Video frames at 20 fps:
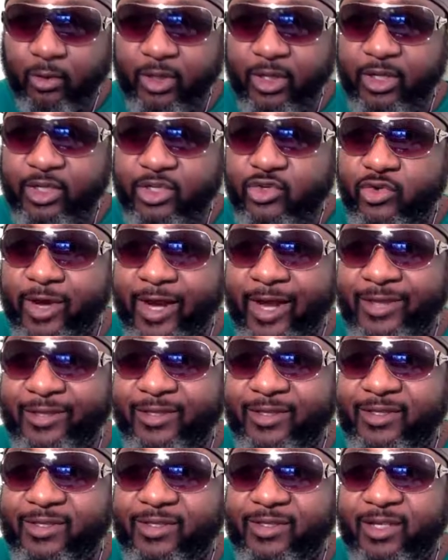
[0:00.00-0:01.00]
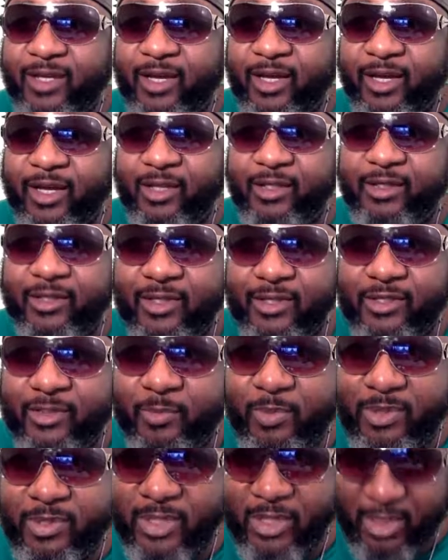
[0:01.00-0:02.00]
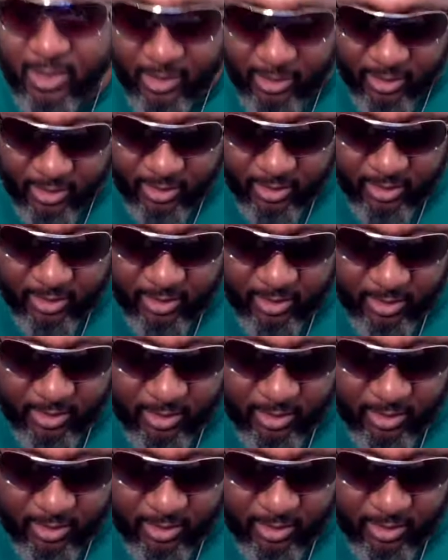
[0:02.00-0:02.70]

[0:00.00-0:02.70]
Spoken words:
We're gonna try this this particular.